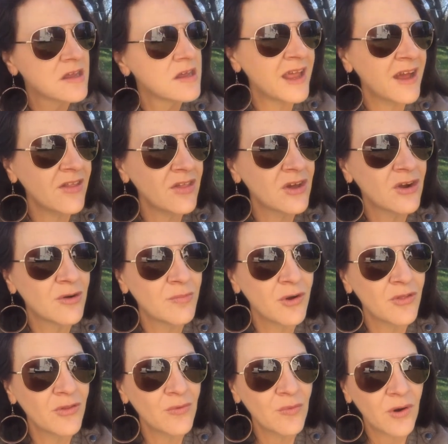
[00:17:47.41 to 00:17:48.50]
Now that I'm
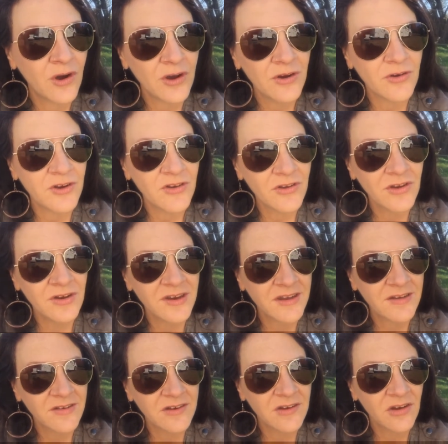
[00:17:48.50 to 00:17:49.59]
on the road, I do
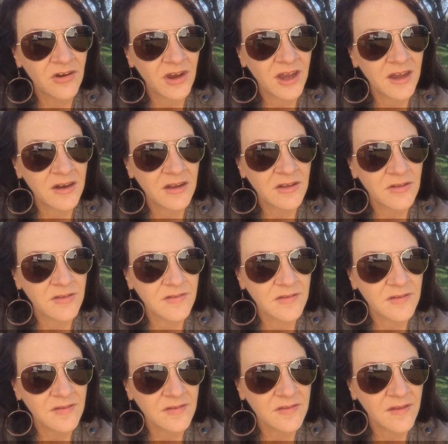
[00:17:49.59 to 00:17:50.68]
need to know how to use
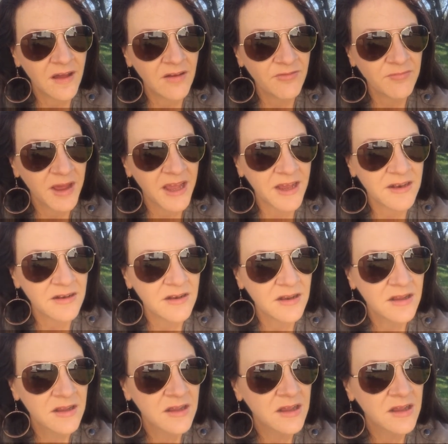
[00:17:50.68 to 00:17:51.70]
this navman.